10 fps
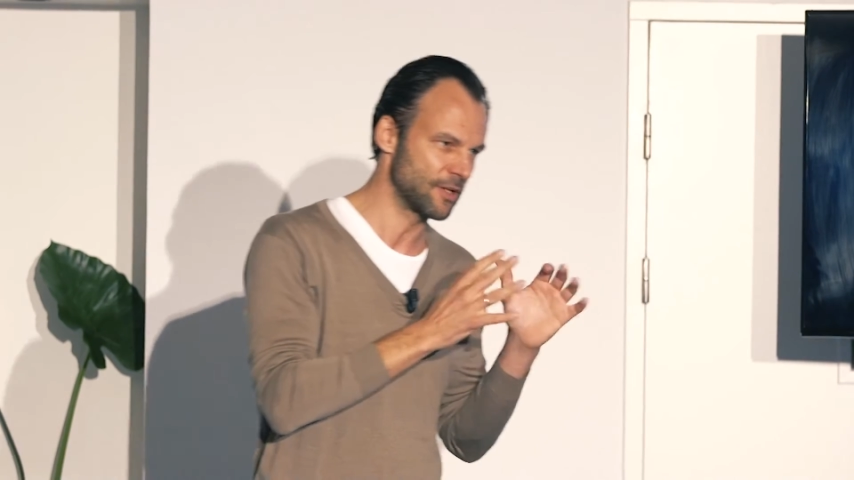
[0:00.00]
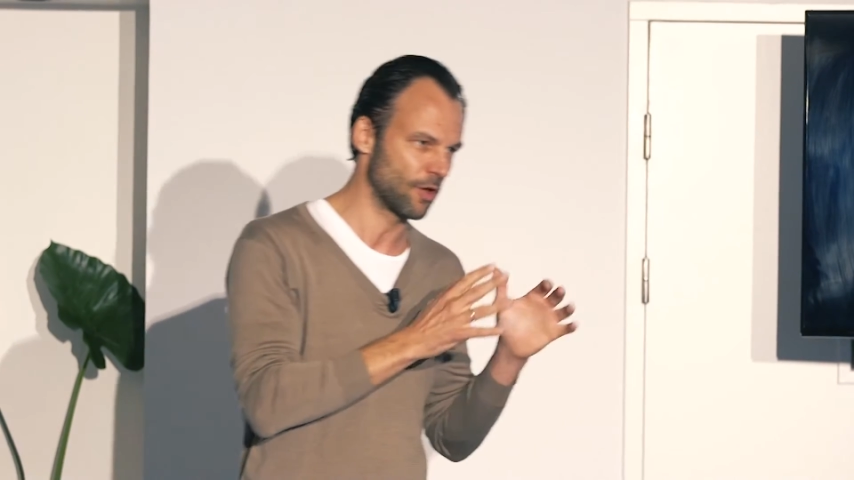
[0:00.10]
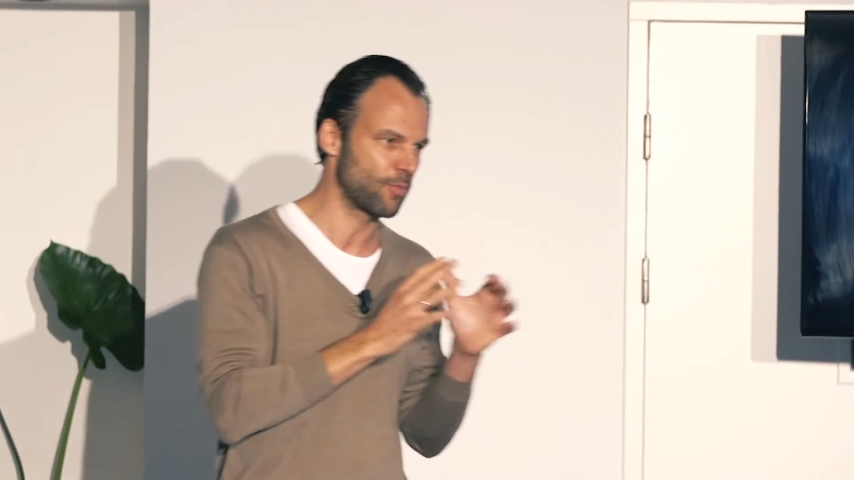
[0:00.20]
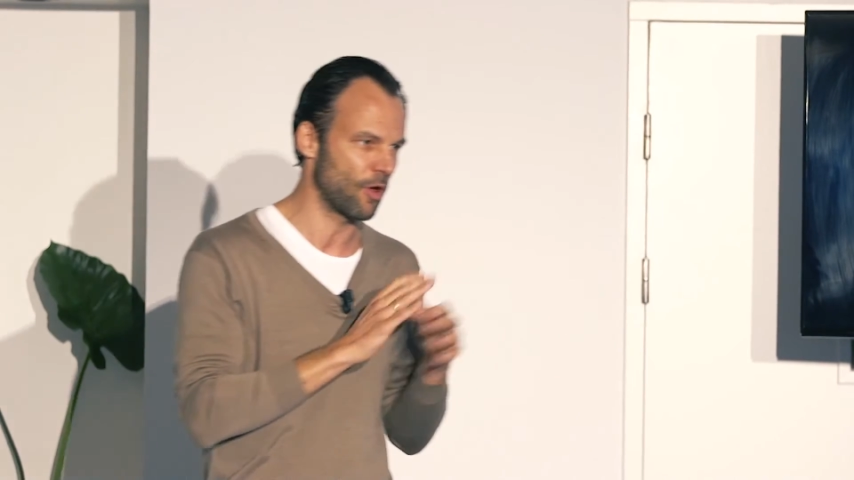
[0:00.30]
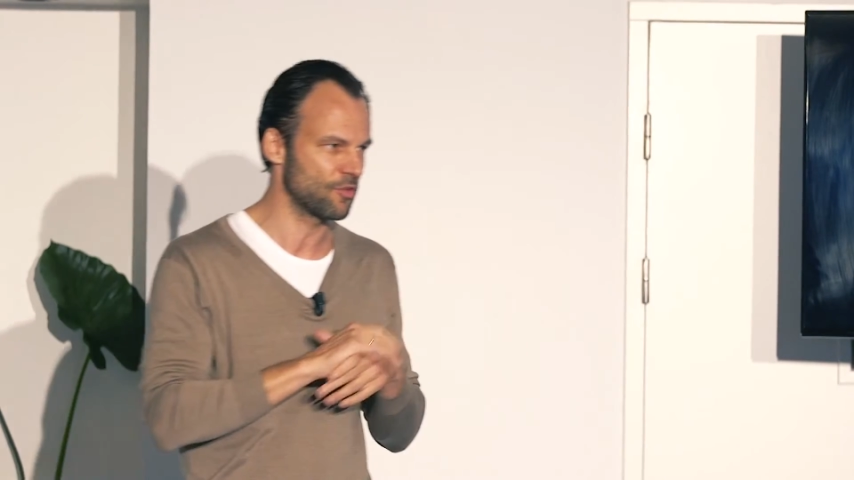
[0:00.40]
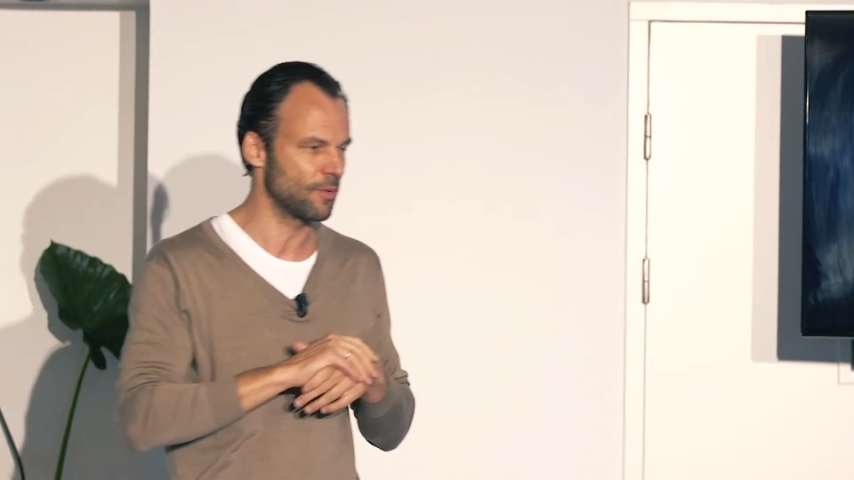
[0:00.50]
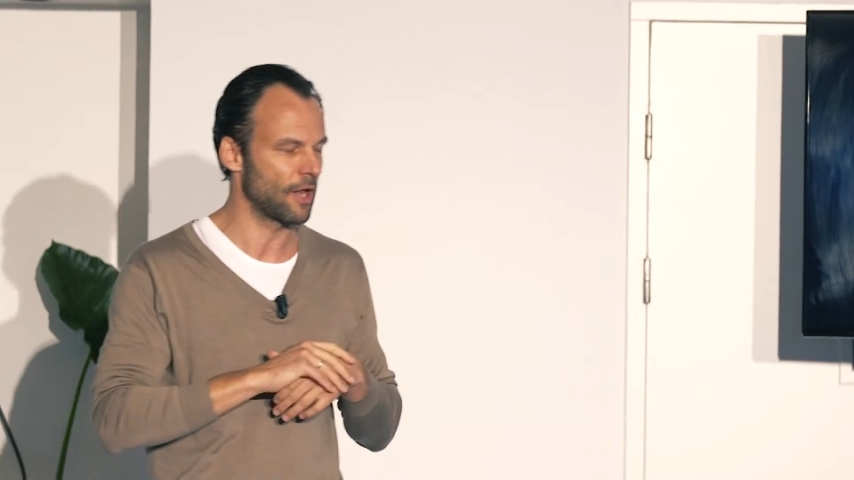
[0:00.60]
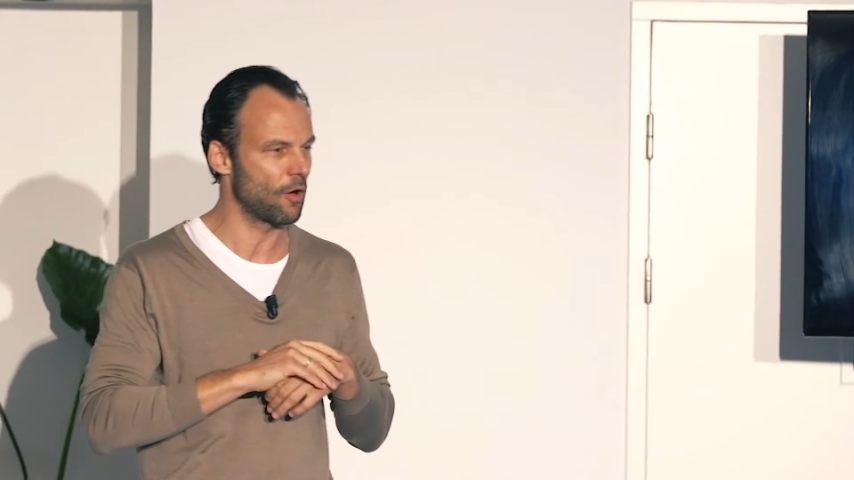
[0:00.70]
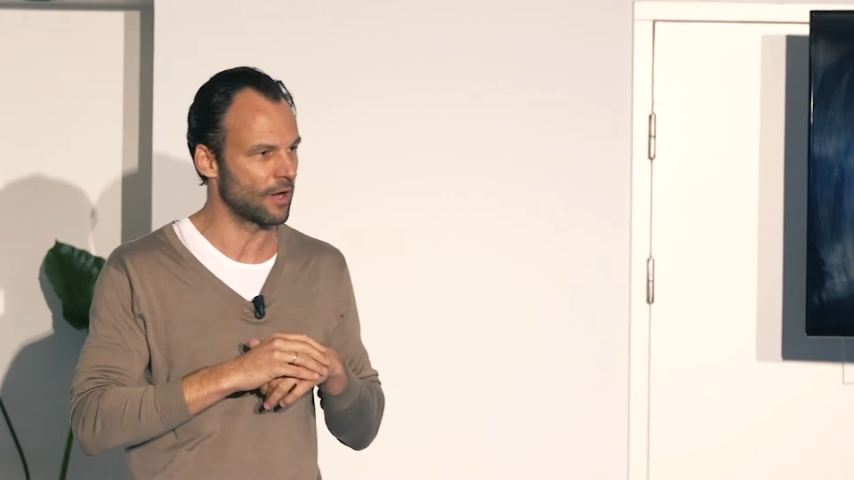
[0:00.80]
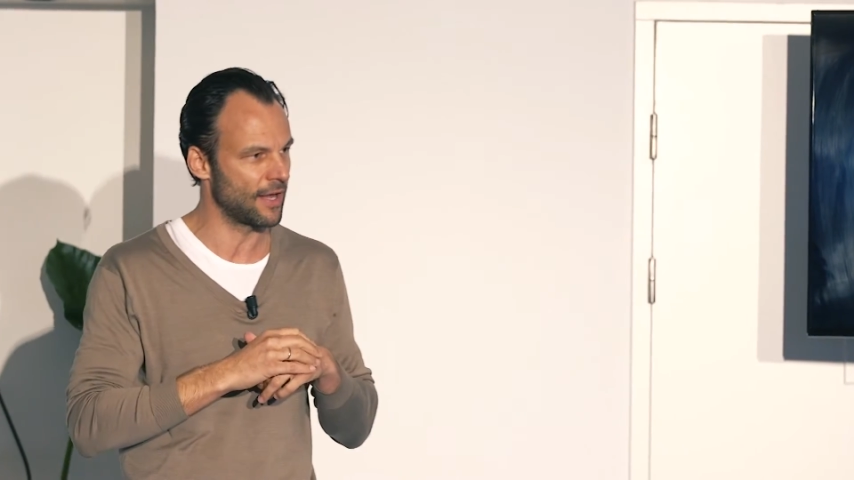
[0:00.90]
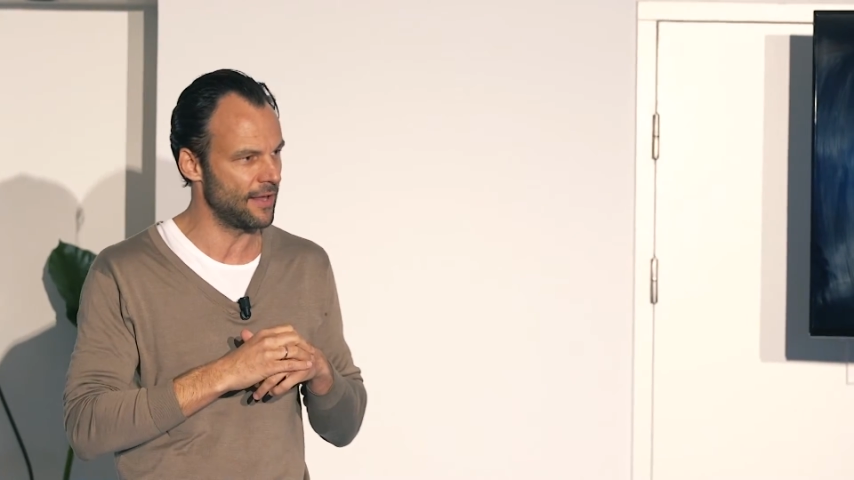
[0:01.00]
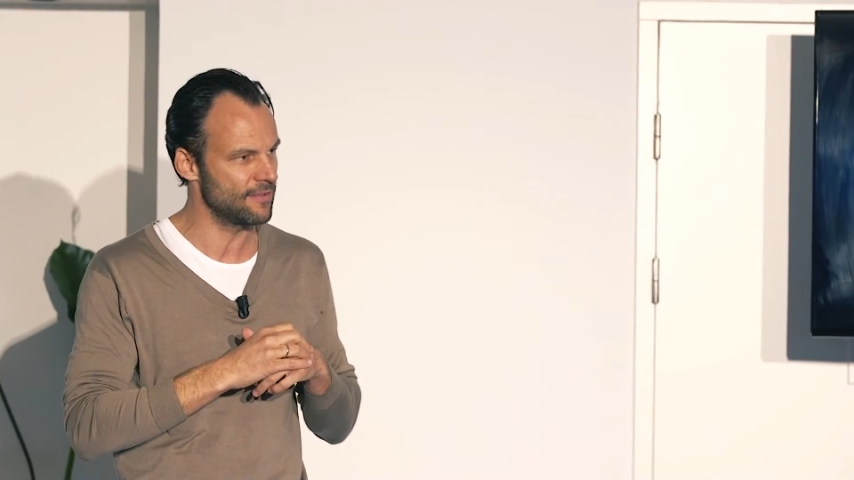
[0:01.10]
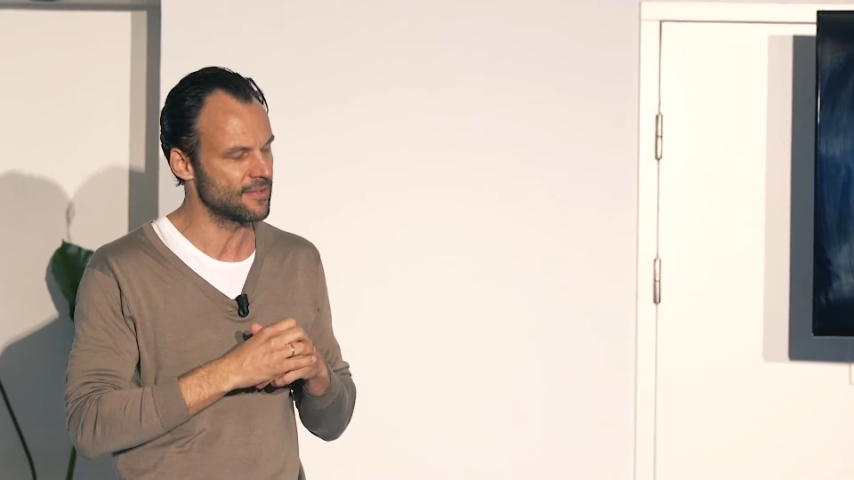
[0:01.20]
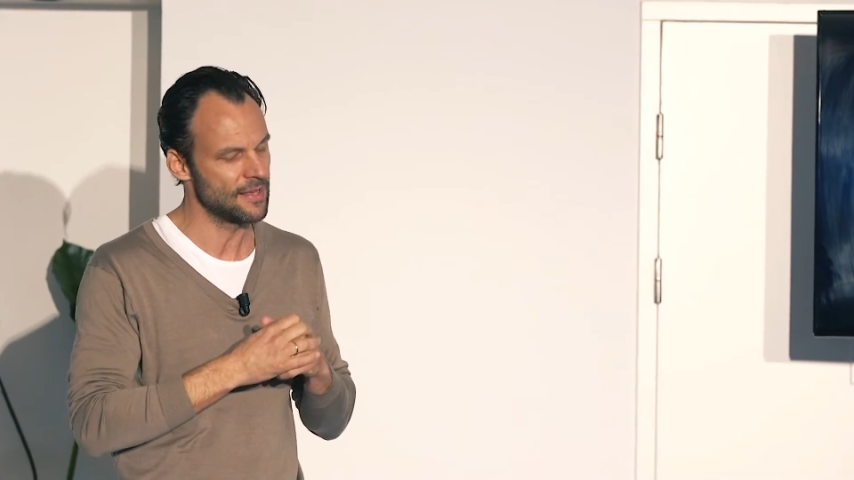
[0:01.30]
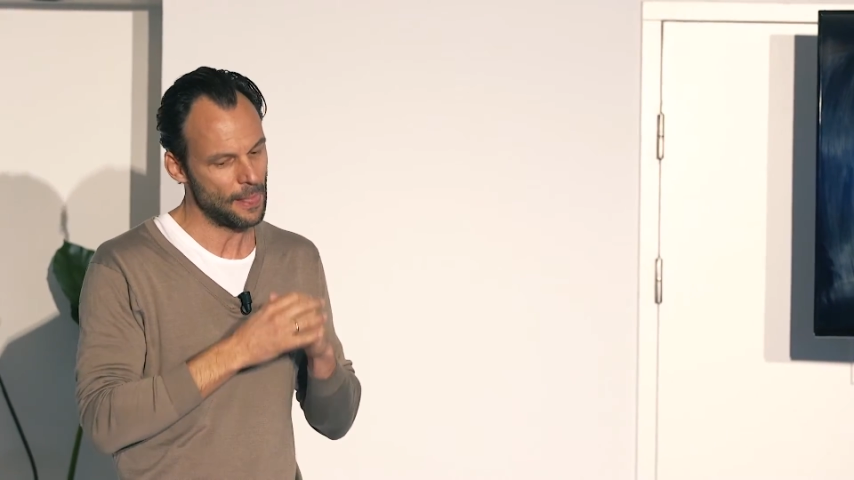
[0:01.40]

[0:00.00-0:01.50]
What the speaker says: not possible in our case,